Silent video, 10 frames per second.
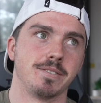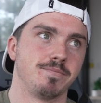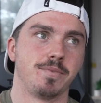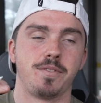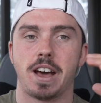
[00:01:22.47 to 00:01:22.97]

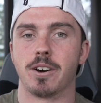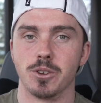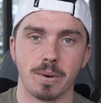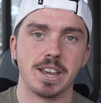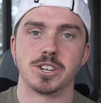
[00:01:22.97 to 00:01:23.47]

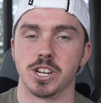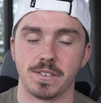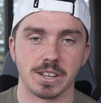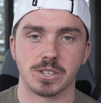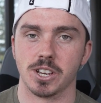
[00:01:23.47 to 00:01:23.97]
valuation of
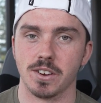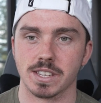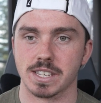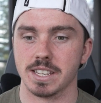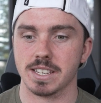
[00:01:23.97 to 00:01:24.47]
our
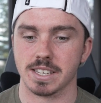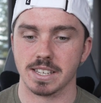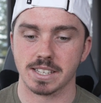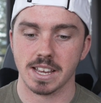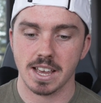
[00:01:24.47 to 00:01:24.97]
services,
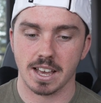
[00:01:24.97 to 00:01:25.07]
and